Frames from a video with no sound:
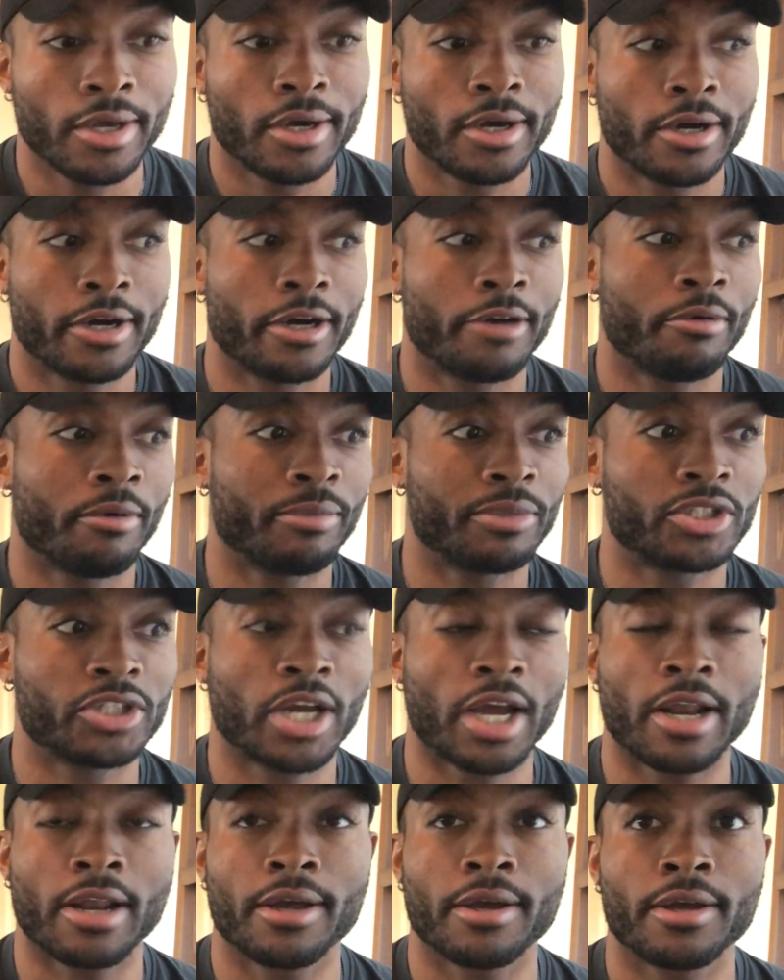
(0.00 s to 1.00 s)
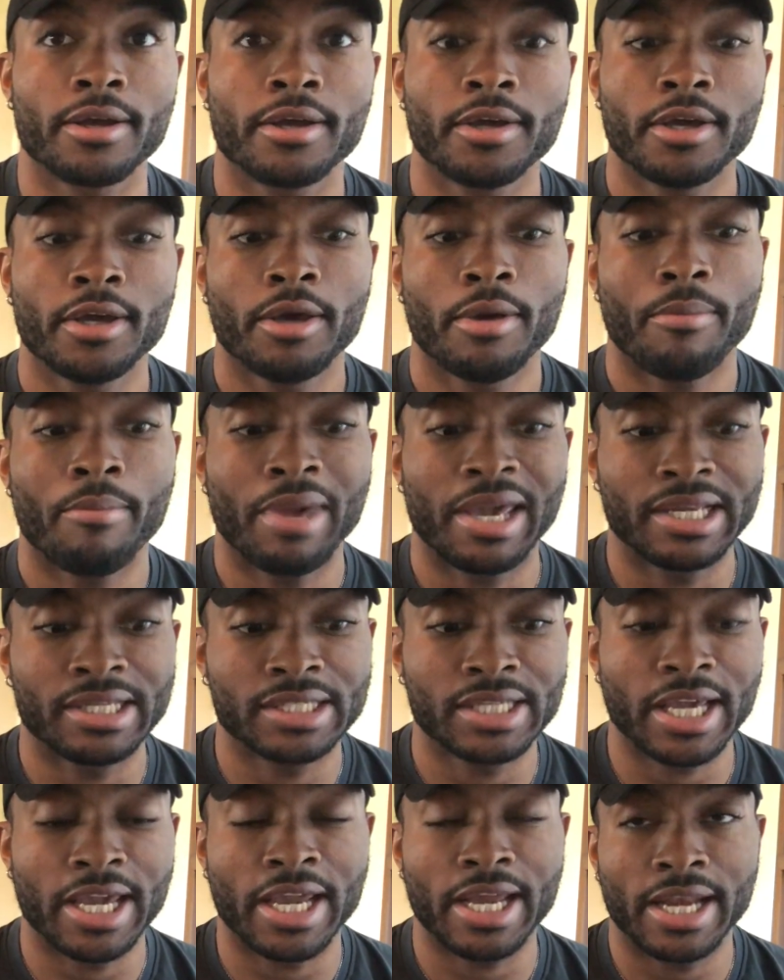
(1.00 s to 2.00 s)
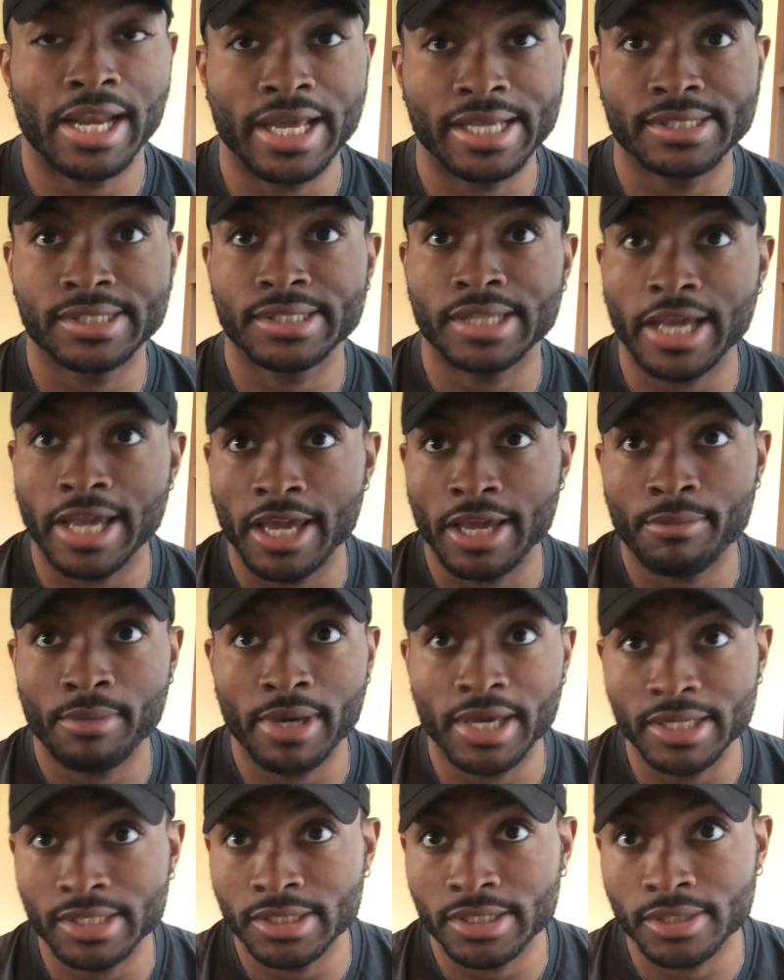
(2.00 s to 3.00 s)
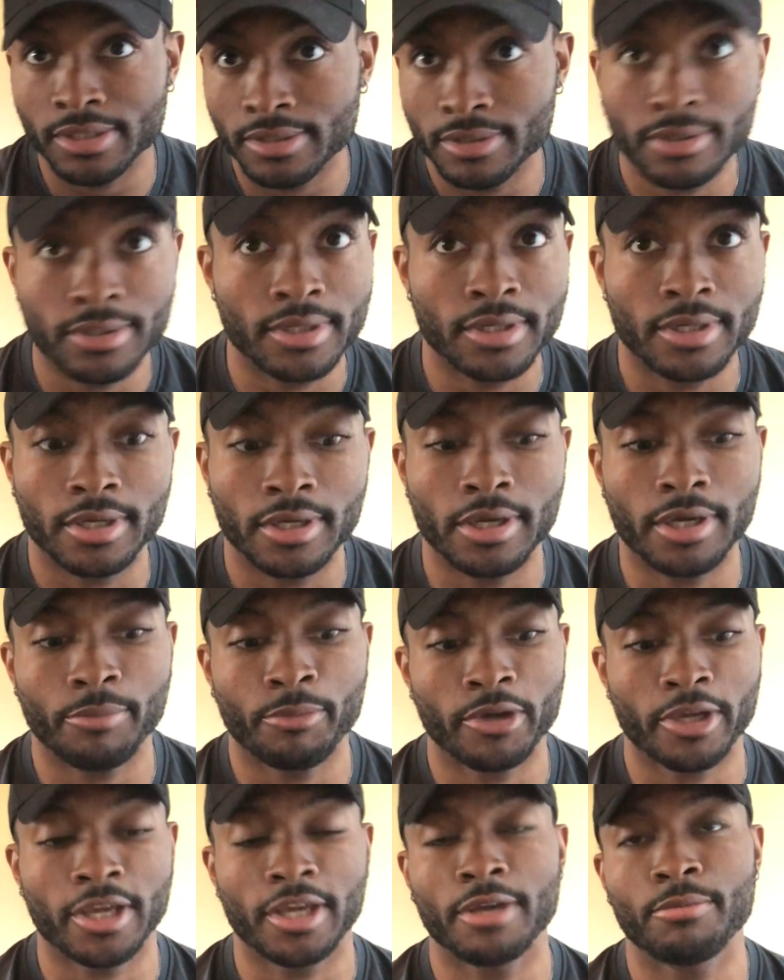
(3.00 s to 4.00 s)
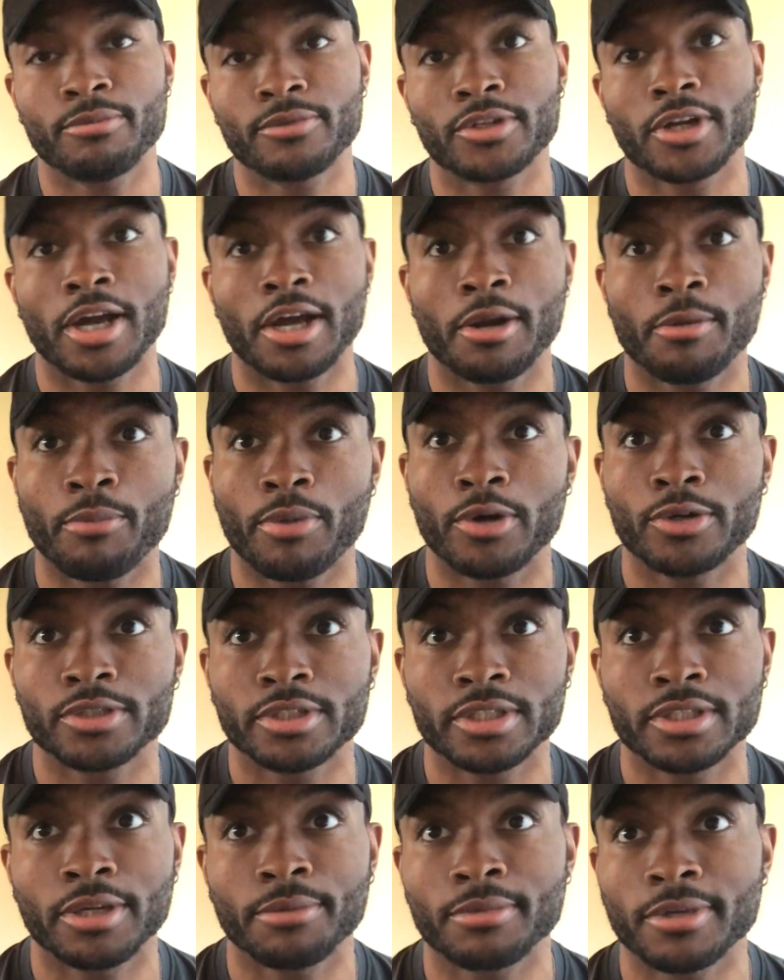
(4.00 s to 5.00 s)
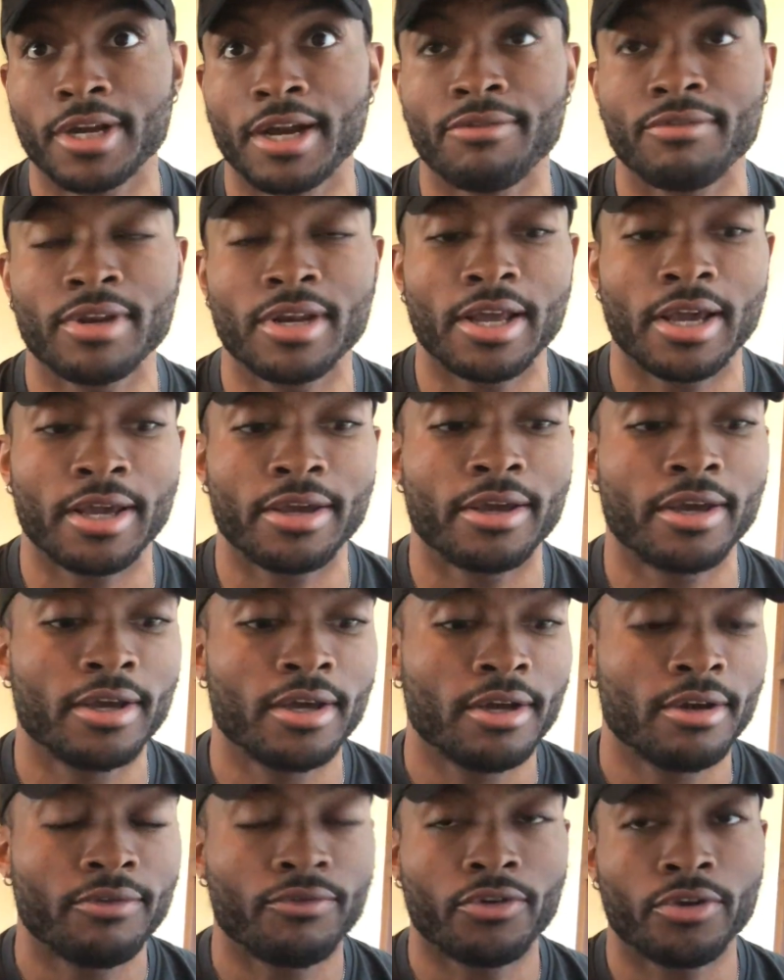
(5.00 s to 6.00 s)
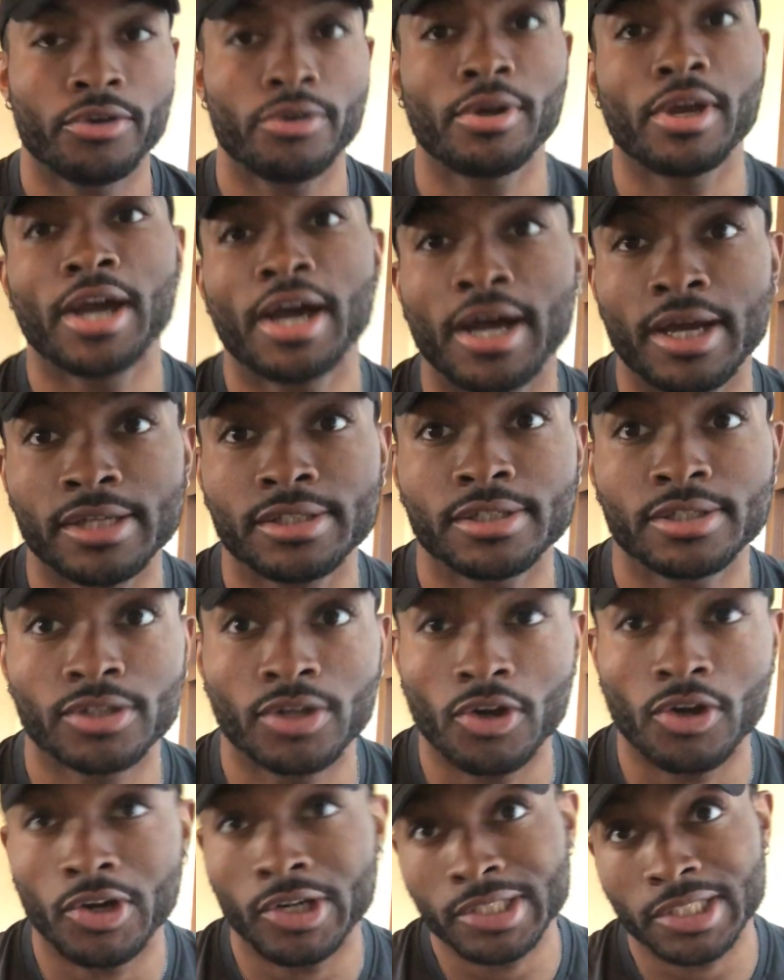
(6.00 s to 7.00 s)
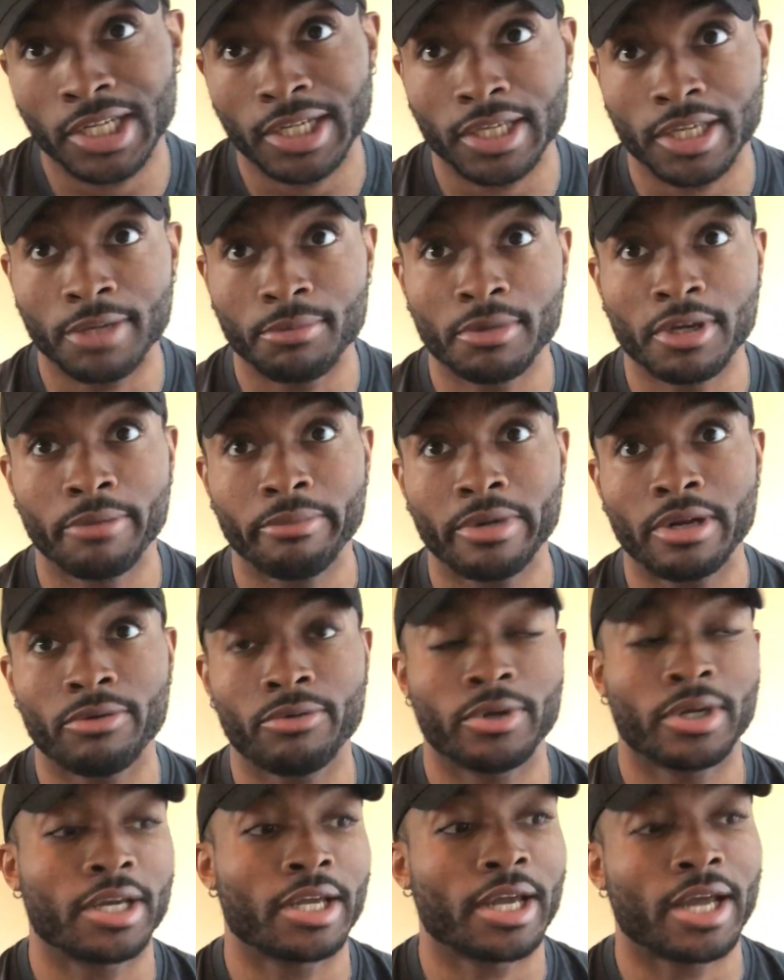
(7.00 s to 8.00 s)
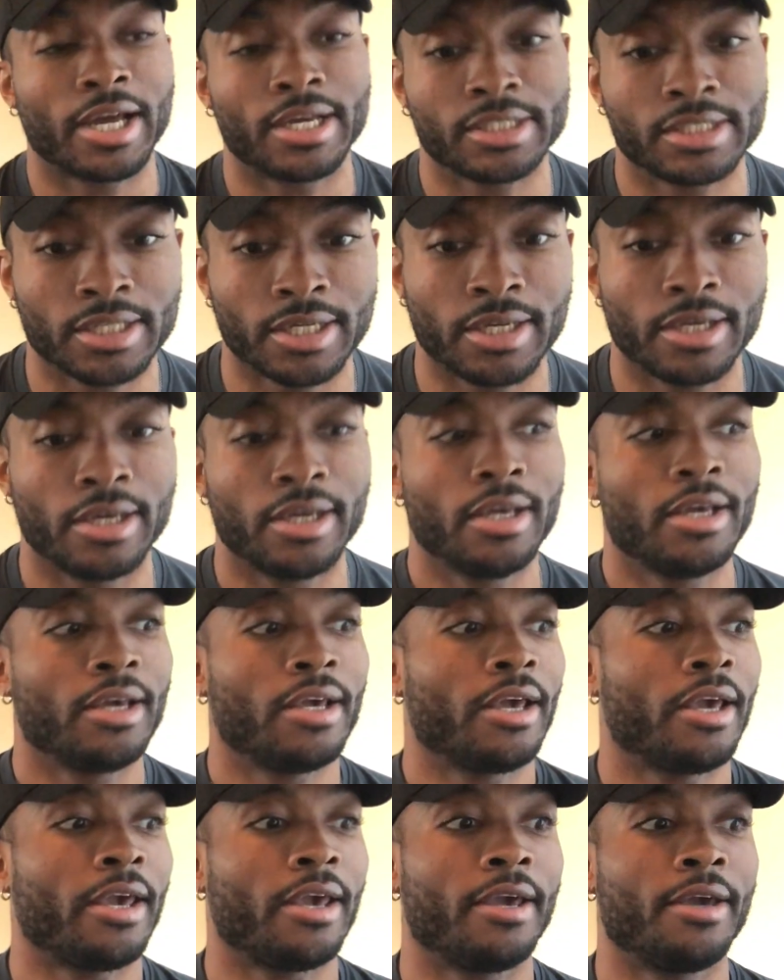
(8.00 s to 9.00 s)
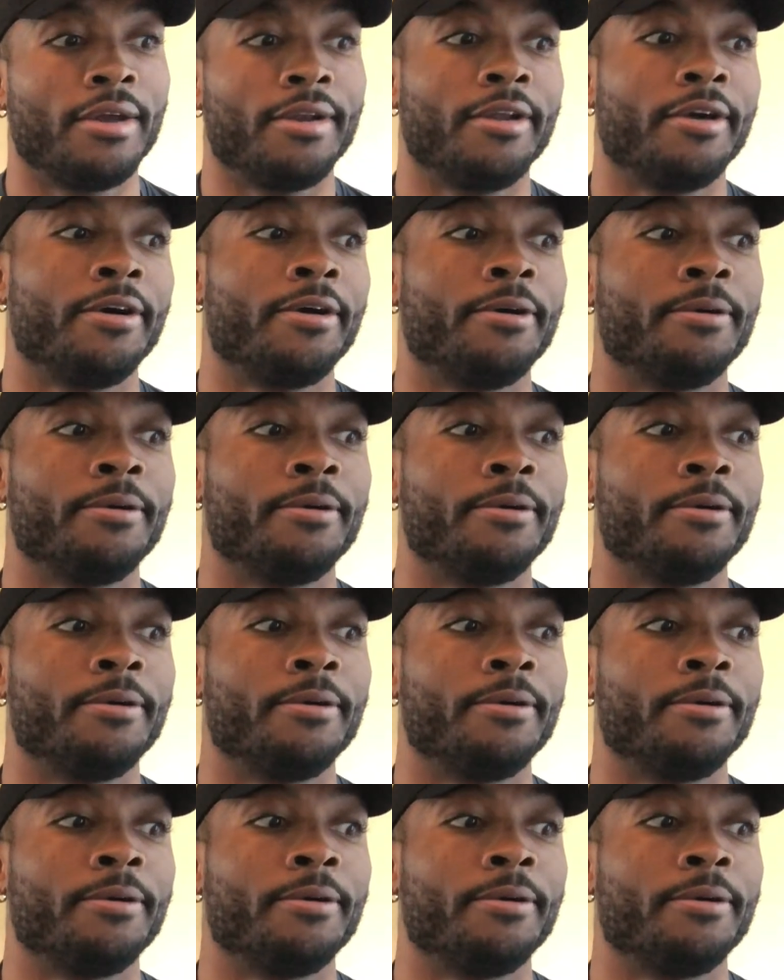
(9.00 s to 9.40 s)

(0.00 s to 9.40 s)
I'm going to try to maintain that same engine. I'm going to keep trying to post something every day for you guys as long as I can keep coming up with good content. And,